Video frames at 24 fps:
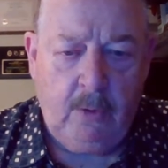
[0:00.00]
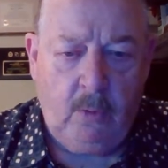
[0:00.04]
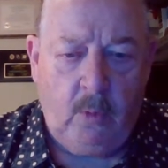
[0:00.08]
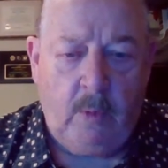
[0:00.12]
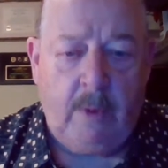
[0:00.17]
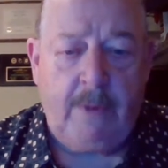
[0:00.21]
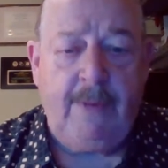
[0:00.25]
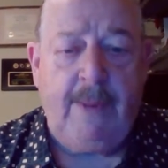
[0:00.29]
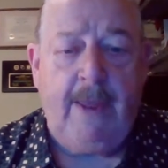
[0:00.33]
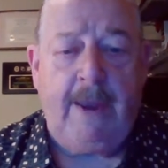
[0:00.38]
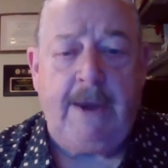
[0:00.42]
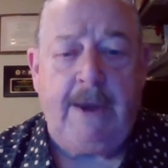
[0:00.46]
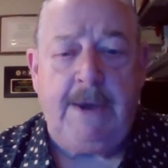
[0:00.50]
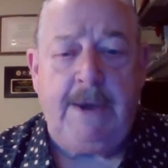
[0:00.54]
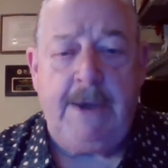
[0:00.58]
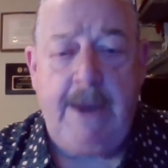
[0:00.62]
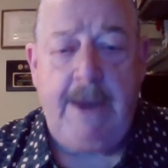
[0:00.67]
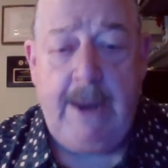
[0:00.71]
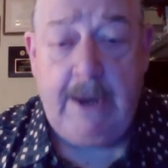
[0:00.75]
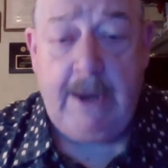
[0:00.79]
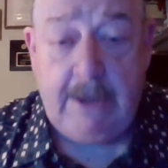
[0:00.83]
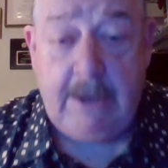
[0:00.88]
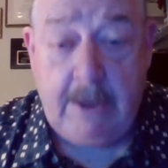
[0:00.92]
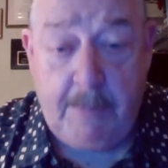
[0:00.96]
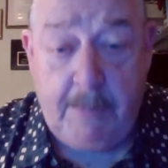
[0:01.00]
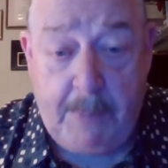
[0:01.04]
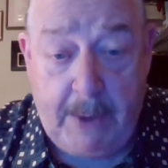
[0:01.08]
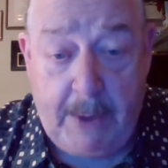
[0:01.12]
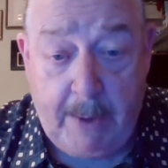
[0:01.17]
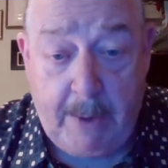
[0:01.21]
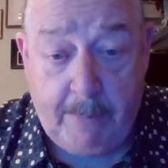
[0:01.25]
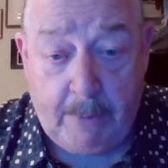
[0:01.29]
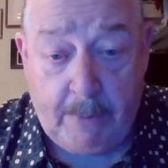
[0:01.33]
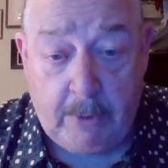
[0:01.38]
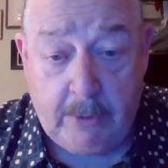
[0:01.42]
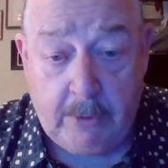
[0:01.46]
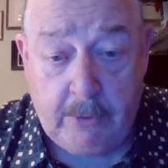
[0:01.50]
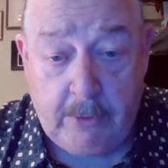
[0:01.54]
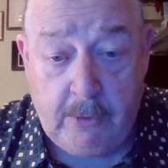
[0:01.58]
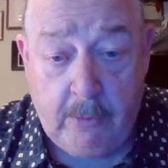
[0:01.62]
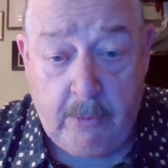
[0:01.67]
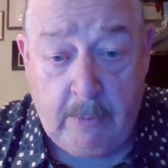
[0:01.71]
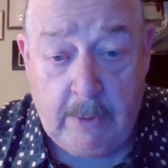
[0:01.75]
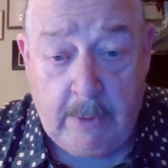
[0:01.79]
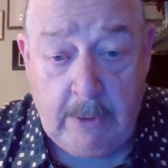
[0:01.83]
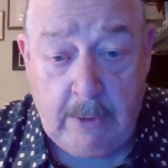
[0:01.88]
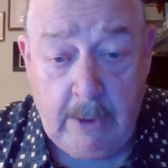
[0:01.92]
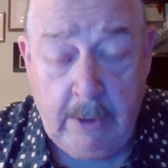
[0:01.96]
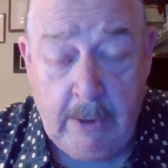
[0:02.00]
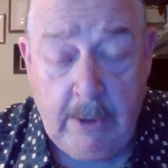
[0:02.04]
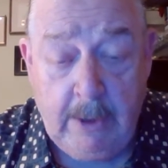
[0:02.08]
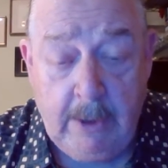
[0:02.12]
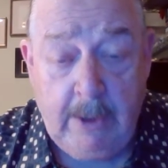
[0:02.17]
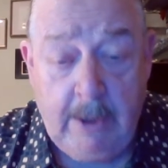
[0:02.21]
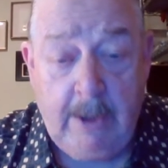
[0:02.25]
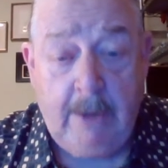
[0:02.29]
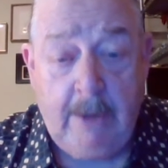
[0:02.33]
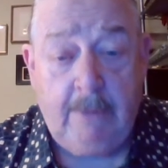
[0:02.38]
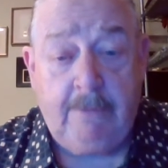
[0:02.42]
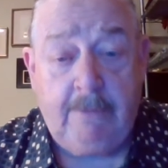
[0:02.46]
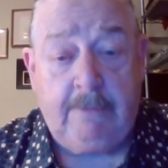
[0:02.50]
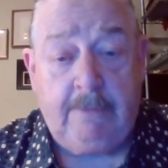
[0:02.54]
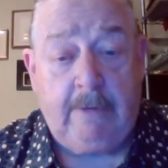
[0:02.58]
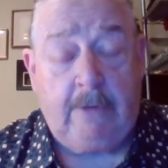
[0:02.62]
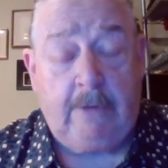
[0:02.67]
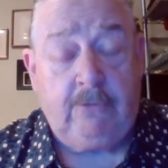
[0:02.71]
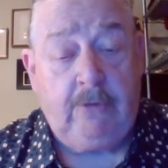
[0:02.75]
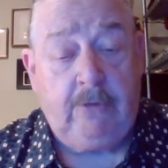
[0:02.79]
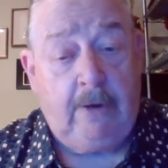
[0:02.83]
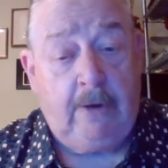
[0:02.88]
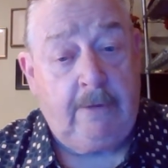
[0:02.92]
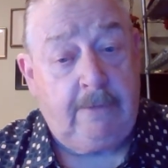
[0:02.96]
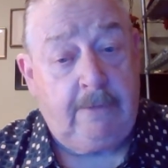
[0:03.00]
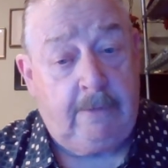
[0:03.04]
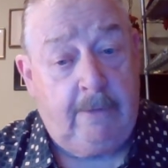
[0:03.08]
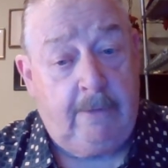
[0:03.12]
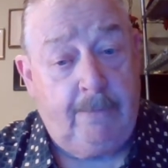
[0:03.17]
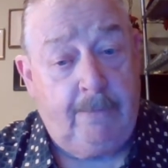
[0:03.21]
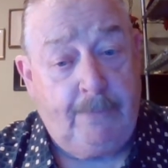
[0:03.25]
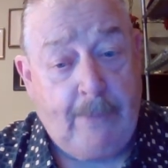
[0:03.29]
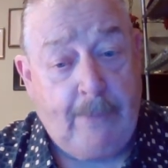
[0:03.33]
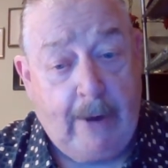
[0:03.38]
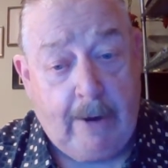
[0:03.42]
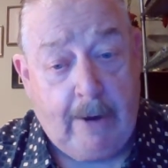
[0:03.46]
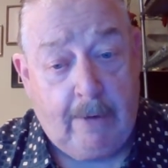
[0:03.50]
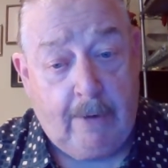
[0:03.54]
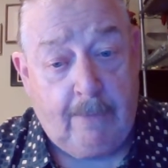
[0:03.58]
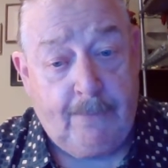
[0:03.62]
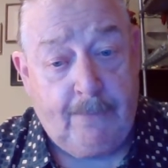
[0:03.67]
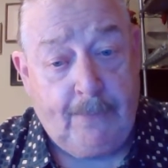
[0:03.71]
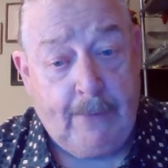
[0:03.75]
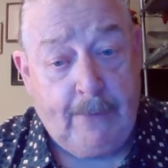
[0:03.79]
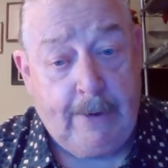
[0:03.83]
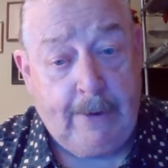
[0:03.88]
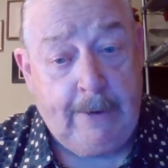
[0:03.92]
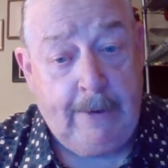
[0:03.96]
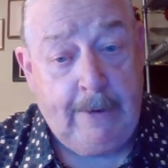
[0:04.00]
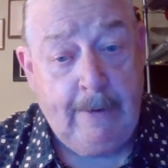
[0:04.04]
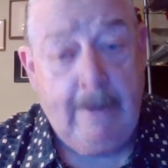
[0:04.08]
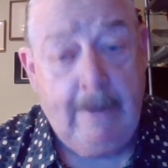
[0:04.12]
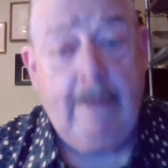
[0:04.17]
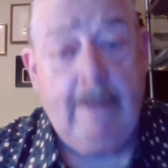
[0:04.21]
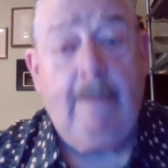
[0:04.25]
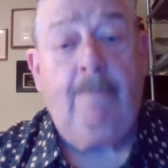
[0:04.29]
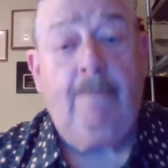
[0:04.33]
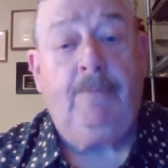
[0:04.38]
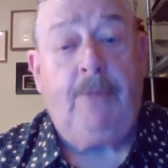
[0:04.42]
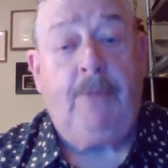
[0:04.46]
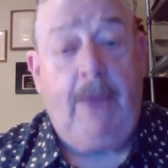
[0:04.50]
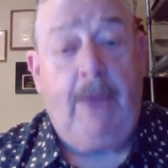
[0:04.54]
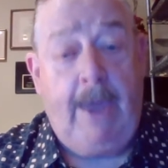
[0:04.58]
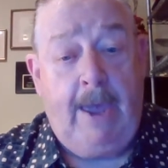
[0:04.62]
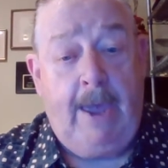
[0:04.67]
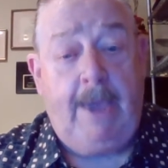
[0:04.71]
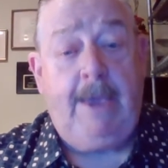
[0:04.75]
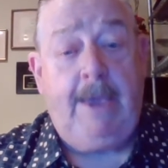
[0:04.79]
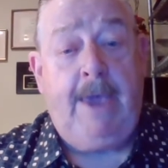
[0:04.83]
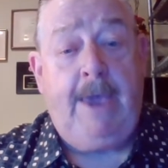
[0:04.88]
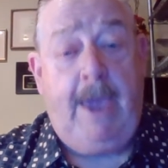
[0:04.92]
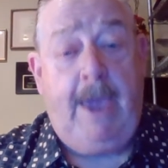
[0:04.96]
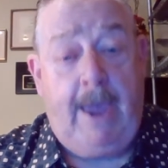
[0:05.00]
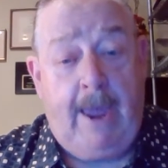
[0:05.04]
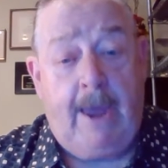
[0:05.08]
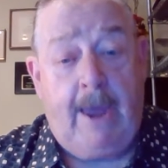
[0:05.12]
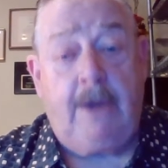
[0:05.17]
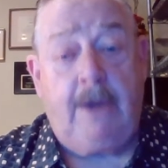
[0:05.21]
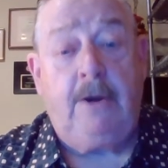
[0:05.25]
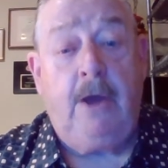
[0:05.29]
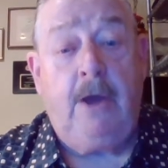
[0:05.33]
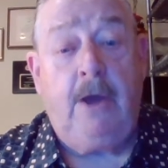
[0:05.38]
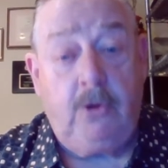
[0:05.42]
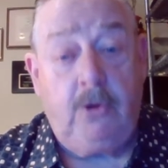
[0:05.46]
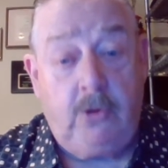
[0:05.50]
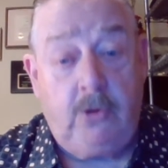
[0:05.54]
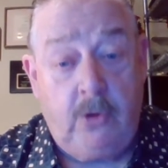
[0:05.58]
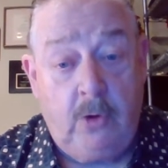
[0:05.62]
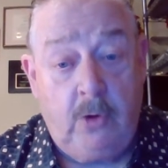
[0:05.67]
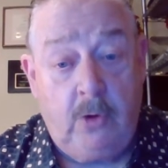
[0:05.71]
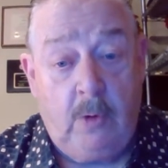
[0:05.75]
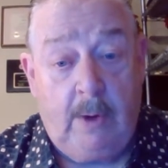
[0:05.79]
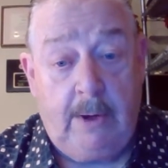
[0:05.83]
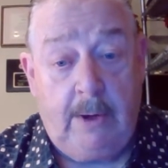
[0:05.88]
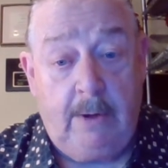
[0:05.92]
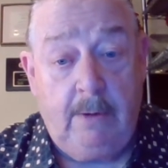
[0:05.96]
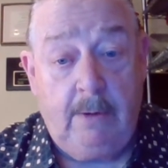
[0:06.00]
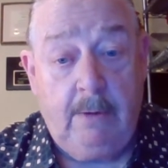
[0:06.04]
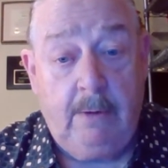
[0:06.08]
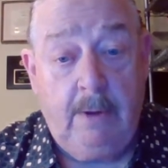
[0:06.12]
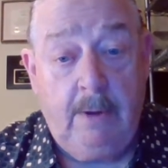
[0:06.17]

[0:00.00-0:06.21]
When they need to be able to do it, such as in a firefight, they can do it.